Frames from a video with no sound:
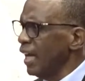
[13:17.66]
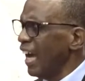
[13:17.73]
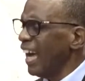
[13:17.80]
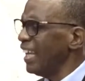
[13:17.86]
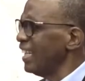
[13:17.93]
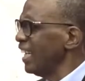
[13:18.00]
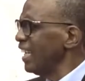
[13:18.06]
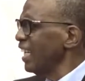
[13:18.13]

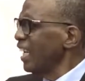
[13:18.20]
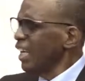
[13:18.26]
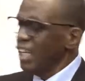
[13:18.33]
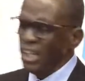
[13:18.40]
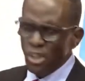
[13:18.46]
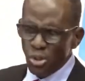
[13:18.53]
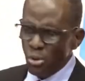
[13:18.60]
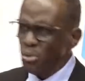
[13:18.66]
and then
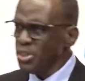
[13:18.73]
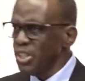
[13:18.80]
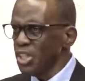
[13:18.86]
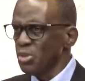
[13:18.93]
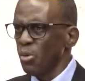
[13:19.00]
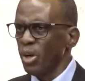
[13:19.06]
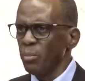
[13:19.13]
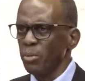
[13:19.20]
he chose this
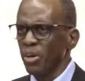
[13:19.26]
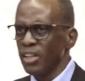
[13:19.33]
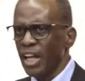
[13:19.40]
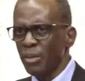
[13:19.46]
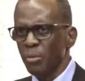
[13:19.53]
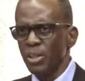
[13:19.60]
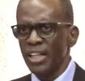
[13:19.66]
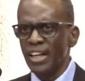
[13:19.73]
one because that
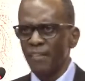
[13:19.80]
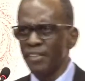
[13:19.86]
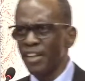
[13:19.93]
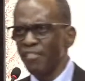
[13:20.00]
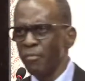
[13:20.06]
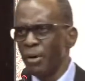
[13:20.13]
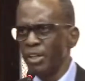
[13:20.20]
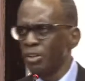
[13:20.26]
one didn't have
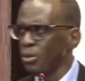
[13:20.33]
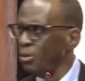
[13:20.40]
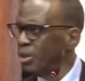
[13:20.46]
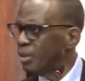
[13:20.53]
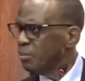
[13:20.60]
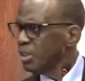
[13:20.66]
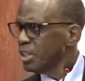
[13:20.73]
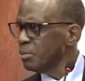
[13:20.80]
enough money to do
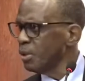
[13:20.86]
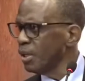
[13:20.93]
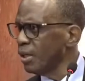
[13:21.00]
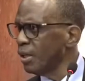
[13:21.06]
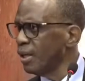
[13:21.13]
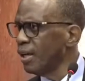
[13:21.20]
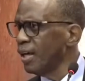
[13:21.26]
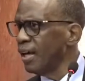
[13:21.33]
it, Mr. Speaker.
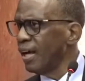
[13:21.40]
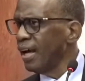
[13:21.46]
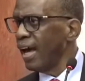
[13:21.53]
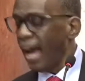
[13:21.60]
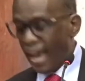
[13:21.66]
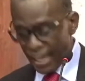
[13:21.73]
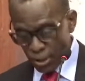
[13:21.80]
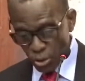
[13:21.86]

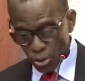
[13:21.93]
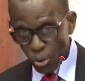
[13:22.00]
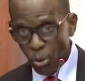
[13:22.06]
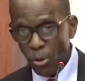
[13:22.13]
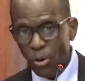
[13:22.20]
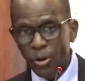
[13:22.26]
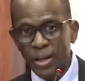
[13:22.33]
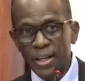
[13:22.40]
I
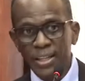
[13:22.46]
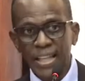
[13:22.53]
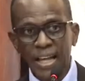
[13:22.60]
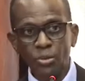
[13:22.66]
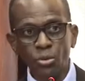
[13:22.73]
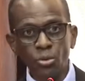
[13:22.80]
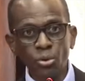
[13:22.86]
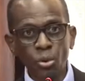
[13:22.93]
know that
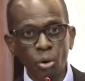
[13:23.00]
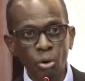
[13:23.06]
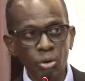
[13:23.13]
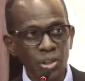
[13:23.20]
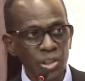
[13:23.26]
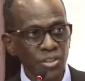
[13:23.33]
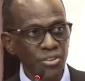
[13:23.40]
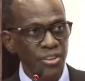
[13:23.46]

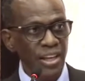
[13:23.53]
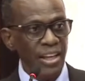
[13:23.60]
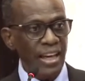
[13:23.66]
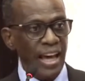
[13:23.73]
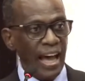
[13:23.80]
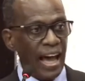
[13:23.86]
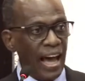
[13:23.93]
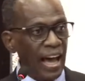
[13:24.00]
roads
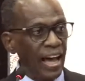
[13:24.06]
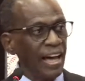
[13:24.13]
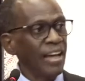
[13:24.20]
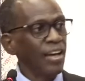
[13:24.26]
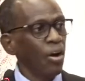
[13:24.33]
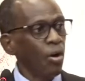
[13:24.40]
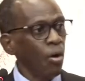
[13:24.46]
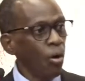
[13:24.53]
are
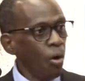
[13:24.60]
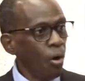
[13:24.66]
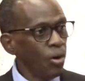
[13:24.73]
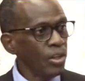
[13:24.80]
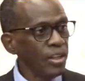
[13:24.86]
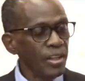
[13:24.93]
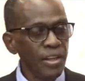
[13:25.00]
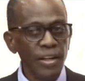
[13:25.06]

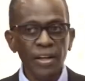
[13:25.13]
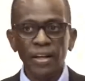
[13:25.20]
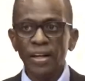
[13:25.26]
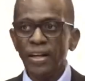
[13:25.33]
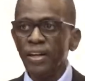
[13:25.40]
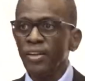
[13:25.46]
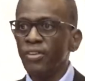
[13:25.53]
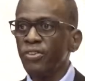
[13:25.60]
under
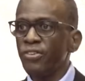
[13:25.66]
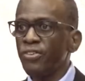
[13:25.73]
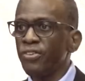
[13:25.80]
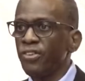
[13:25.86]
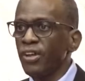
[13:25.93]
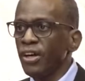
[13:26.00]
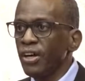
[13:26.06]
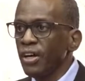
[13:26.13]

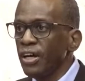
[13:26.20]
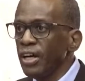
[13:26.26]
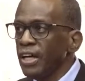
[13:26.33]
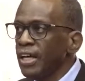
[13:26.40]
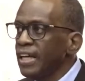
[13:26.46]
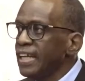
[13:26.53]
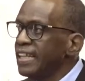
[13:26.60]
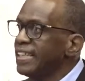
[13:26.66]
the
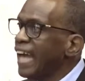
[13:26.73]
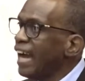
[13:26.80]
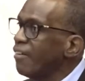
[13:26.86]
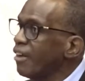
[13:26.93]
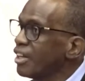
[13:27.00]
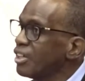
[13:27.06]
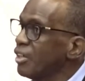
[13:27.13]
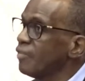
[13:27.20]

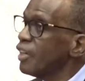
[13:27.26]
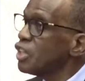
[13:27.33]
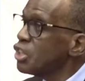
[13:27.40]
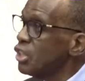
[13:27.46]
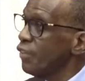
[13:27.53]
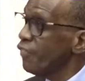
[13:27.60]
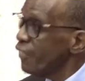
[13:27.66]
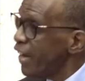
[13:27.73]
direction of the
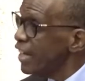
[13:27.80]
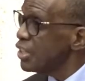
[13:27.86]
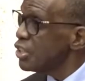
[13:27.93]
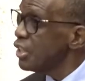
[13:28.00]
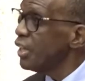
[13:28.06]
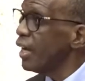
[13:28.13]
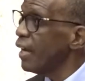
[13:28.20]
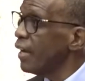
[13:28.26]
chief
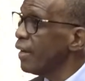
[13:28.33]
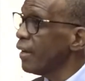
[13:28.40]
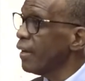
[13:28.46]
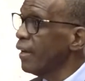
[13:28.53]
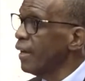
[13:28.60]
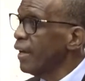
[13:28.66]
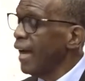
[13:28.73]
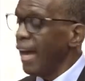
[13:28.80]
engineer,
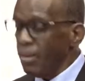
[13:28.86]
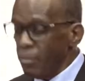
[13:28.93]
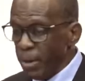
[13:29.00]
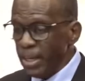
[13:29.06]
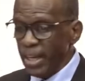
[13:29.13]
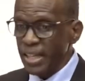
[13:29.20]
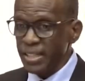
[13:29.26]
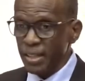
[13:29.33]
and when
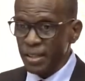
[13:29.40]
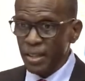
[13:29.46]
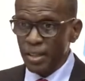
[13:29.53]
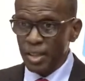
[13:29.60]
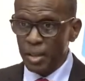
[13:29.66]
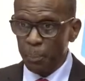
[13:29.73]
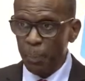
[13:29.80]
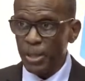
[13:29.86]
there's a
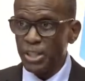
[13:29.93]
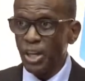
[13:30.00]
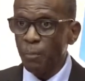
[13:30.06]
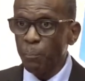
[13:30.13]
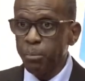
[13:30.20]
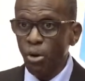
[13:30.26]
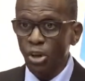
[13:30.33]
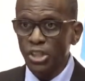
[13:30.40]
special
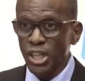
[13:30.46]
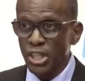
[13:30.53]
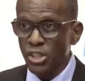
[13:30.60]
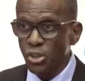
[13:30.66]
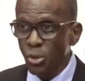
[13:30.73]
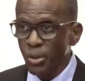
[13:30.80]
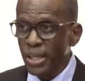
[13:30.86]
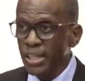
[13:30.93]
projects
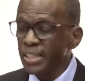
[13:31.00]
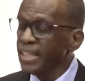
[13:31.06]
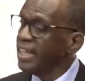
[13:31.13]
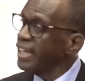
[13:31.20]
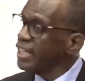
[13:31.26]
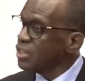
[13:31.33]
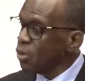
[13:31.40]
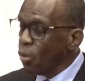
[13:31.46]
unit,
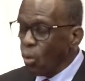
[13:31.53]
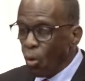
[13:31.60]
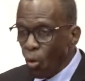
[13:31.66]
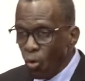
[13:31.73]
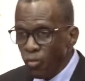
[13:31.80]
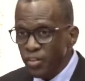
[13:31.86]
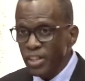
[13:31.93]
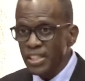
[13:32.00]

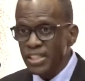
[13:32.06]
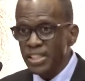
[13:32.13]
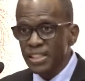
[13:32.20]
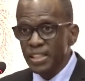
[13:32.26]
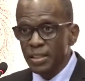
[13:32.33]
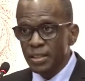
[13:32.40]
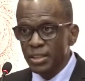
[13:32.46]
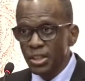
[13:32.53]

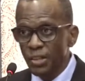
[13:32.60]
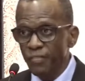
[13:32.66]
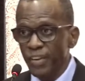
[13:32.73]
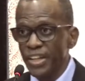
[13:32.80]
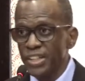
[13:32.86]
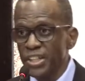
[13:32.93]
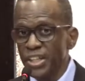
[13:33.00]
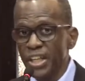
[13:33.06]
the chief
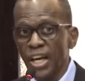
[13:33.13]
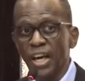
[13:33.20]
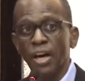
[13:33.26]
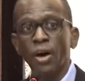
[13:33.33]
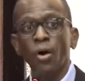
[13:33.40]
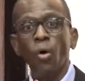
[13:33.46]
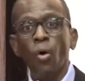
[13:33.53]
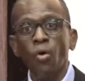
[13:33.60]
engineer
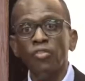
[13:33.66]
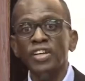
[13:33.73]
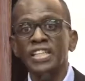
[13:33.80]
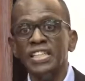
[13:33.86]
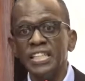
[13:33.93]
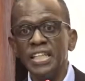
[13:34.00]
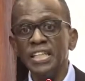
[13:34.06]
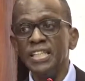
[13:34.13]

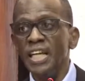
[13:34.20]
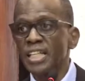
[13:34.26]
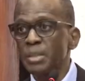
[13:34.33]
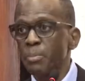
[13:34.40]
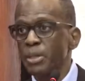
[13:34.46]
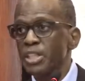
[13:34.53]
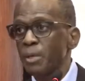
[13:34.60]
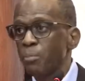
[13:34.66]
oversees that
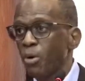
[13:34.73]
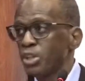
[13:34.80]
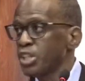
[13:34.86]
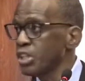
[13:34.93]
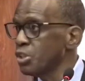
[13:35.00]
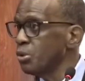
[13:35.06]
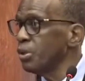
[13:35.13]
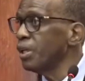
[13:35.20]
special
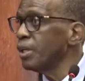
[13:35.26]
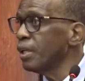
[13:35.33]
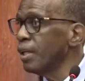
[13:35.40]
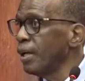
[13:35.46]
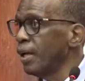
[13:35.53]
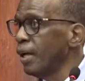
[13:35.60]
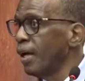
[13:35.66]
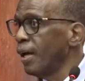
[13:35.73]
projects unit.
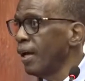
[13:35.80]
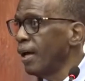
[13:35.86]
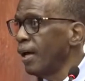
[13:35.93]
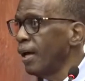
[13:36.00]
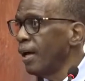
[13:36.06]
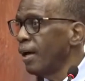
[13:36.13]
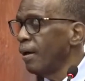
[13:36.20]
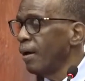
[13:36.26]

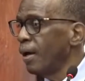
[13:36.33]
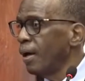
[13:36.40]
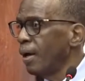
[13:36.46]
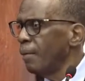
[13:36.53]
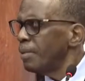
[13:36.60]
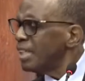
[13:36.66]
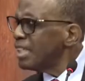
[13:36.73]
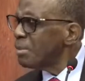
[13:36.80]

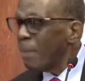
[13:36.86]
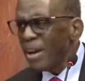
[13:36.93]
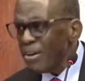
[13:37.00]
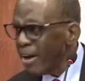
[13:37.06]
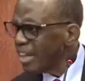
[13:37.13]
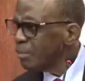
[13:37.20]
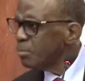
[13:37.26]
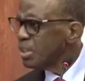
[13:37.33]
Is my
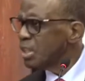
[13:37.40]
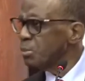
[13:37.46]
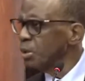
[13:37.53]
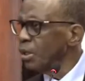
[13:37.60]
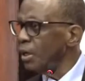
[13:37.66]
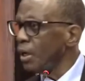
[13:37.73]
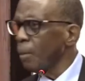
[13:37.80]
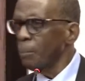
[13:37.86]
right, Mr.
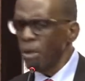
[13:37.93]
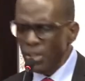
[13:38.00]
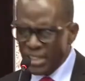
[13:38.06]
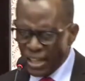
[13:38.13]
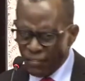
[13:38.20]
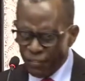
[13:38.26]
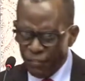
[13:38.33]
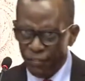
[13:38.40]
Speaker? Because
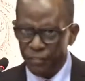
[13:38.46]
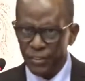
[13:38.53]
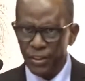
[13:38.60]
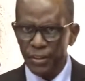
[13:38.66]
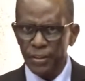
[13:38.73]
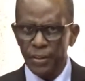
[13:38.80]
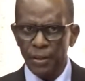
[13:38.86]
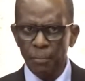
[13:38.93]
that
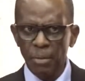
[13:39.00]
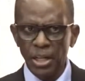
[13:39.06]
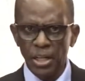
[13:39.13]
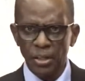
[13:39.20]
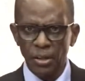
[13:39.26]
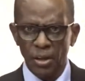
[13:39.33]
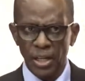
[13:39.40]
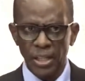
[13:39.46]
$15 million
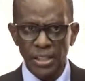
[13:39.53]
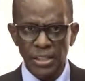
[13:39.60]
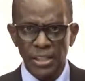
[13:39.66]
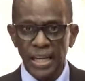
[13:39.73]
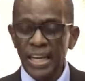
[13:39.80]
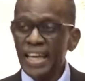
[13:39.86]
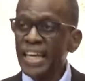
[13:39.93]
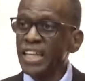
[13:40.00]

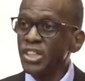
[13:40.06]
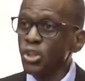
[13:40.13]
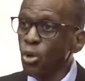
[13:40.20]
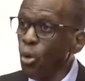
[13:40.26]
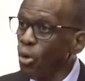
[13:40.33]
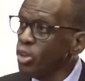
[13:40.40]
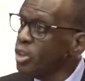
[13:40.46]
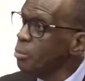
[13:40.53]
is
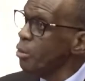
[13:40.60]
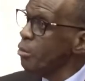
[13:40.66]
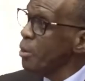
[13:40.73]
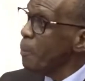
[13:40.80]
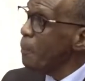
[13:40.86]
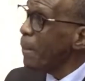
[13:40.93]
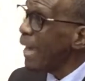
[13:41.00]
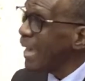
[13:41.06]
going to be
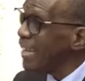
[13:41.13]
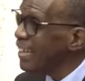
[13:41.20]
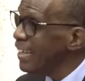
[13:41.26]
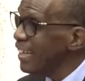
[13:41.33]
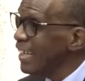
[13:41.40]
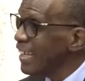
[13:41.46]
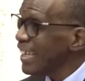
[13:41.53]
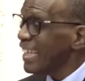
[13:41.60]
repaid.
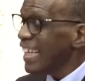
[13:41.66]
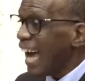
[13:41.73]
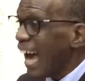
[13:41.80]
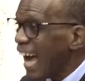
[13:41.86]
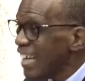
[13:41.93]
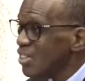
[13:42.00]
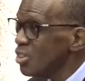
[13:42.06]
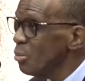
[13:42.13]
It
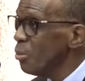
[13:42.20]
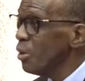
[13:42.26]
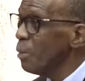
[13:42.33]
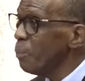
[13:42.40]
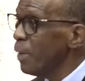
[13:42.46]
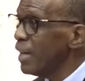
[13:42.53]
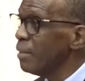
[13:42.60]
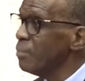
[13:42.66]
has to be
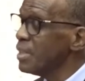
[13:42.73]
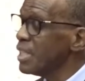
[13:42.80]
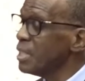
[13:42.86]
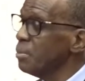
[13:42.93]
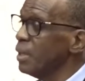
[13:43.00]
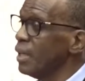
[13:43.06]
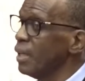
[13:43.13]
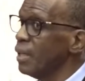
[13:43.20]
repaid, Mr.
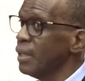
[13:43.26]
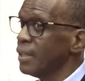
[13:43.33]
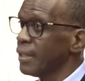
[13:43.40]
Speaker.